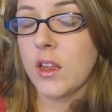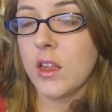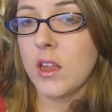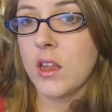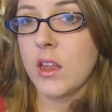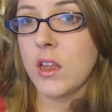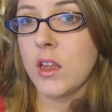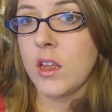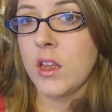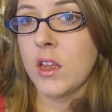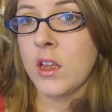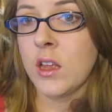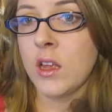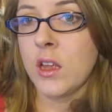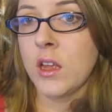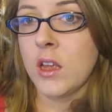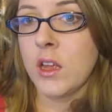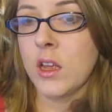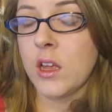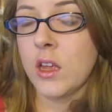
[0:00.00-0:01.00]

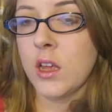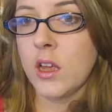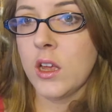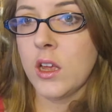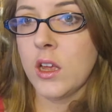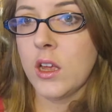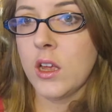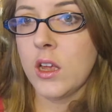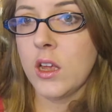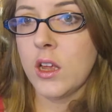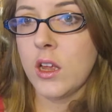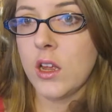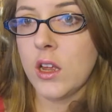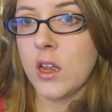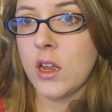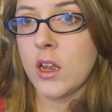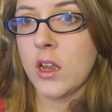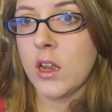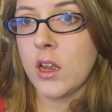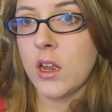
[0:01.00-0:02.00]

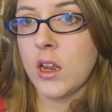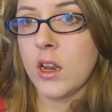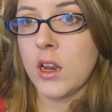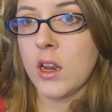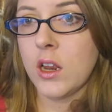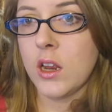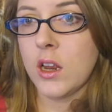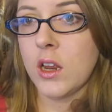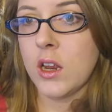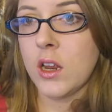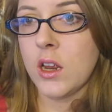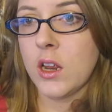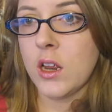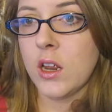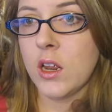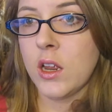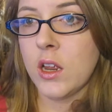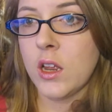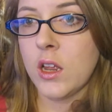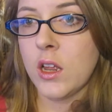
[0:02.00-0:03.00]

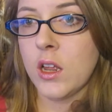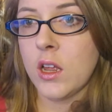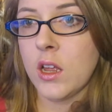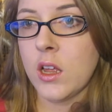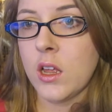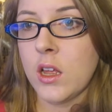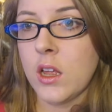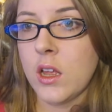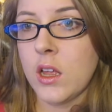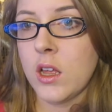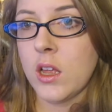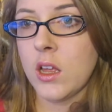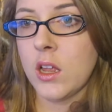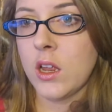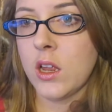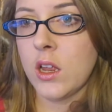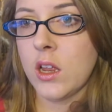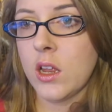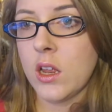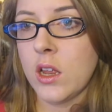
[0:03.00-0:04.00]

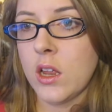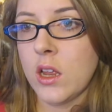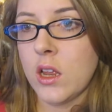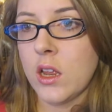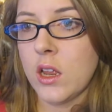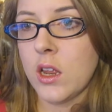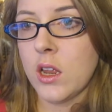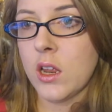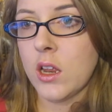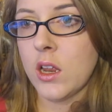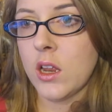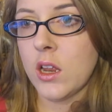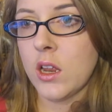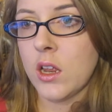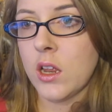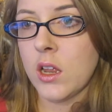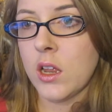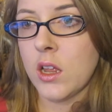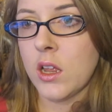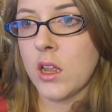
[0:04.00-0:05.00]

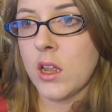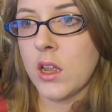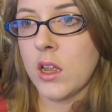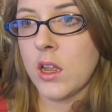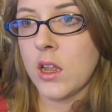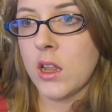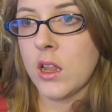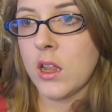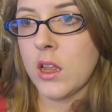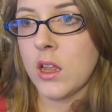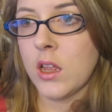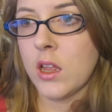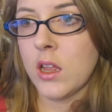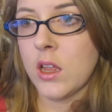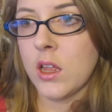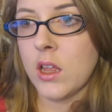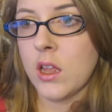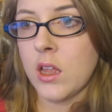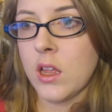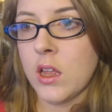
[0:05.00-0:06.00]

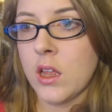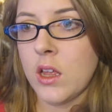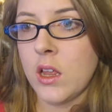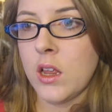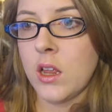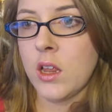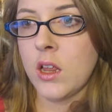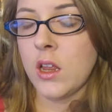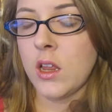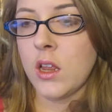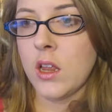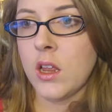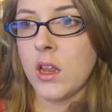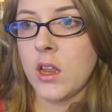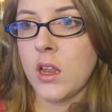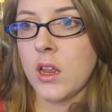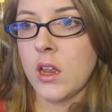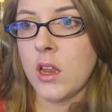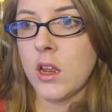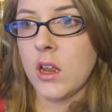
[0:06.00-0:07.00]

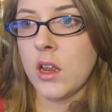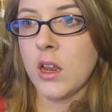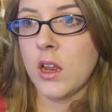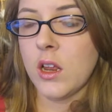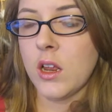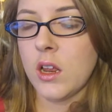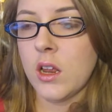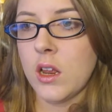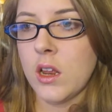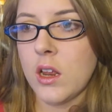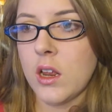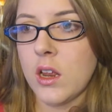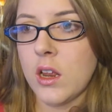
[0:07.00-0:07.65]
Nobody speaks.